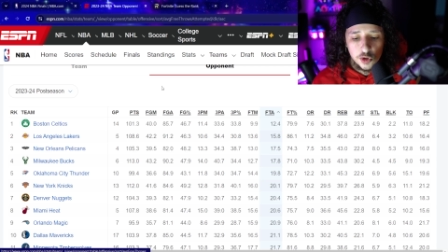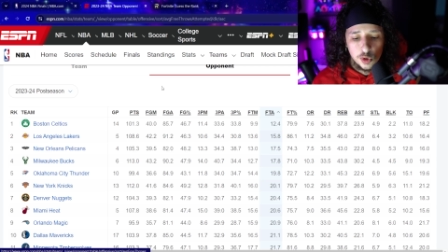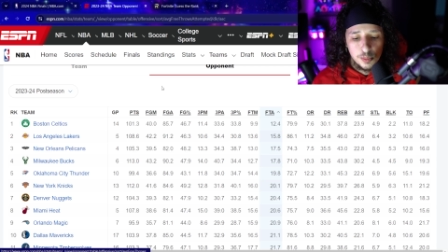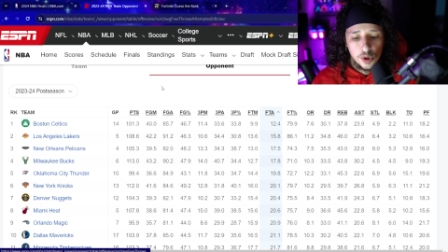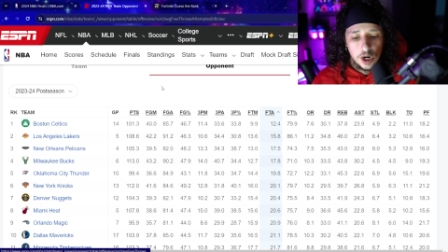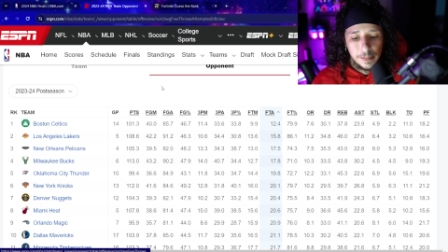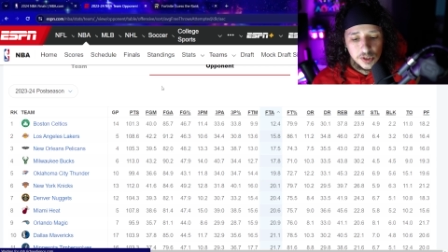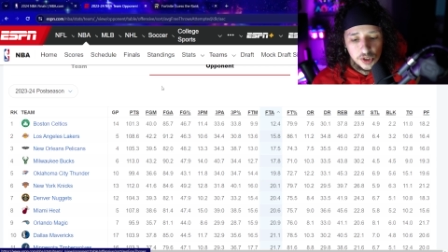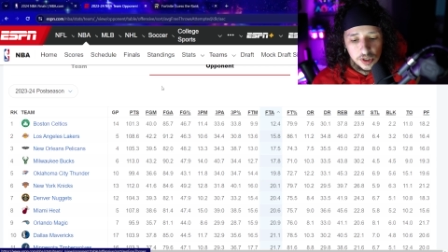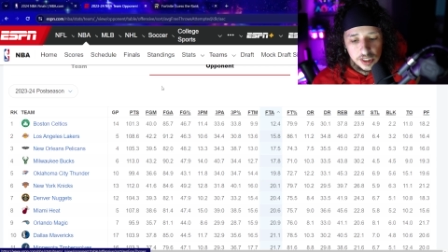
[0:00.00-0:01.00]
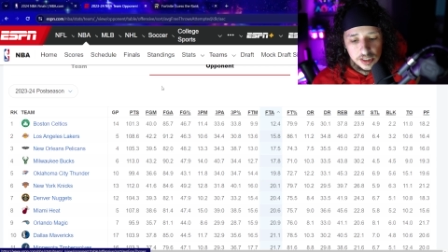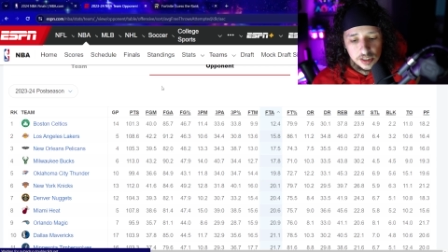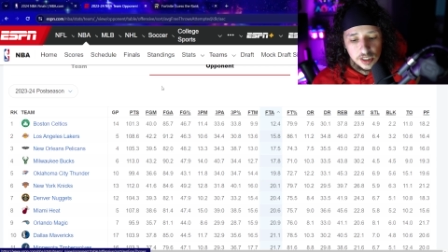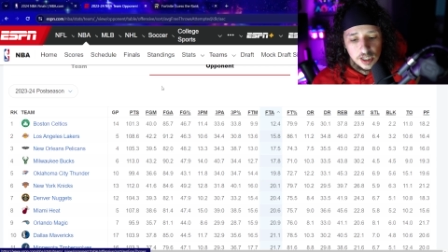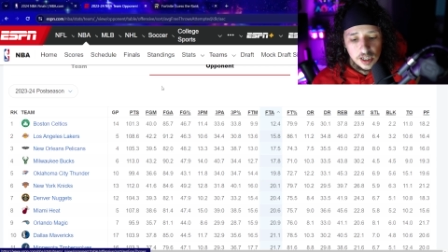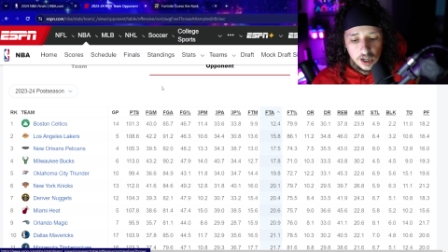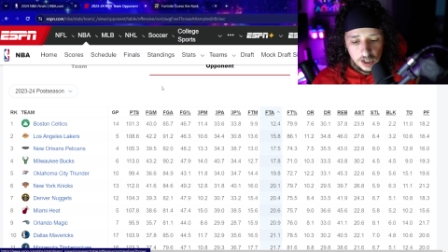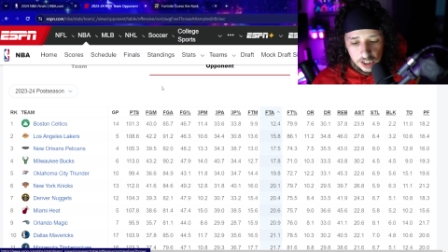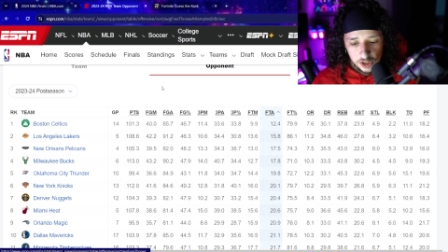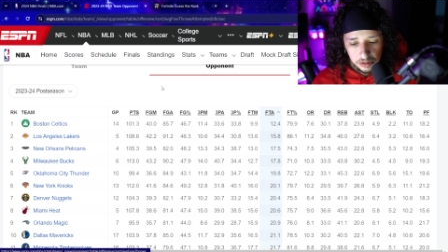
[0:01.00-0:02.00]
three-point opportunities
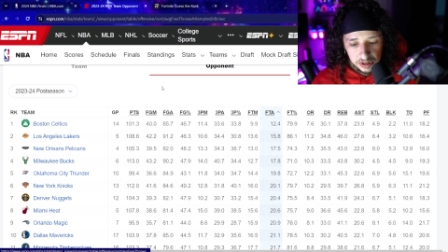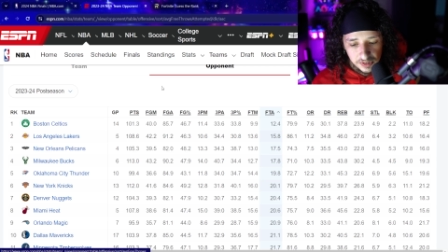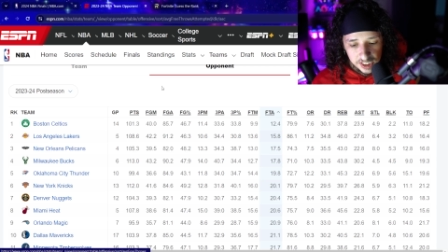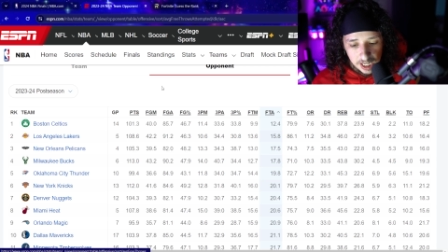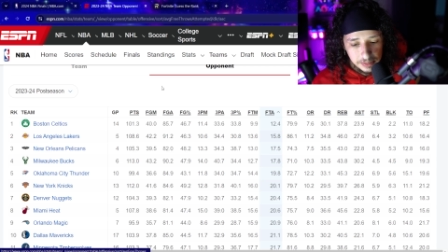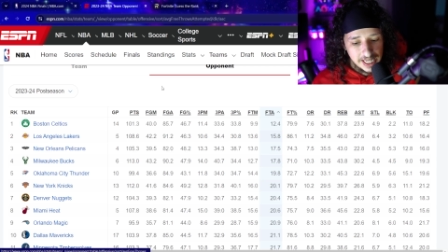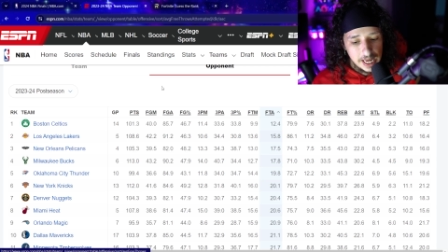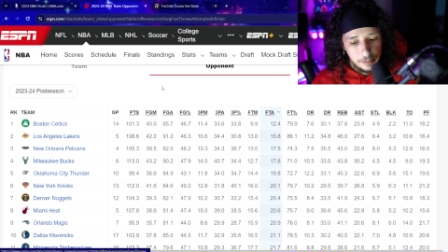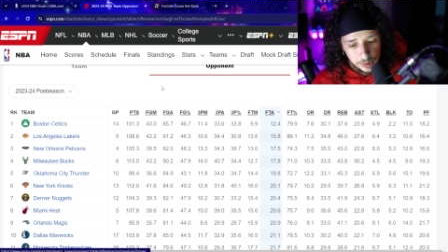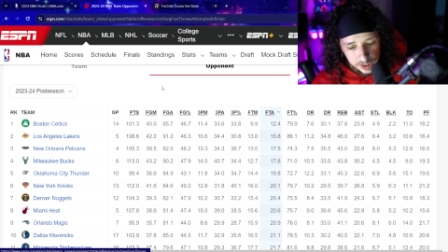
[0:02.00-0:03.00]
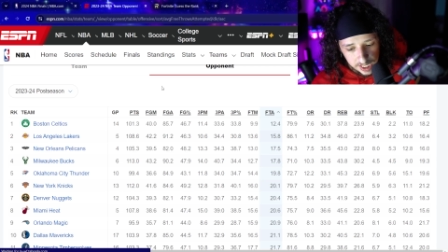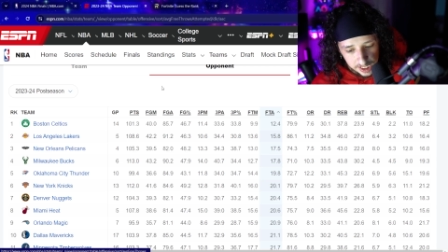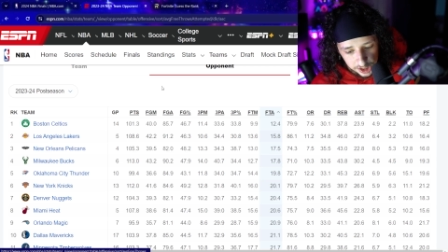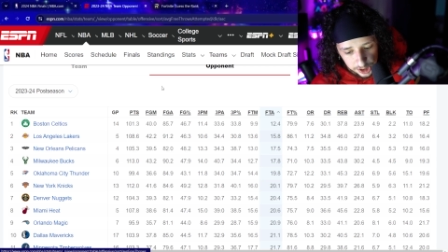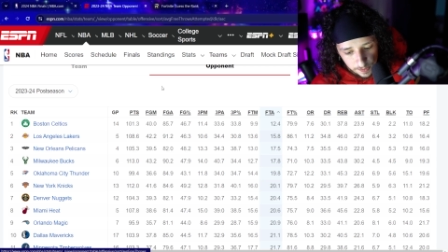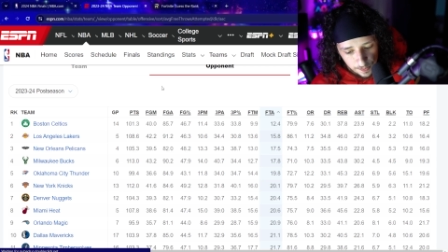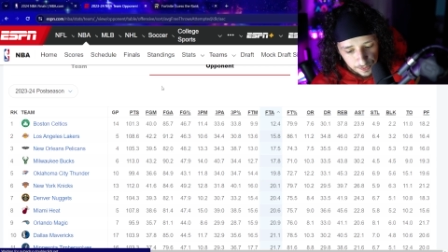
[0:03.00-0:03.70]
in terms of attempts and percentage.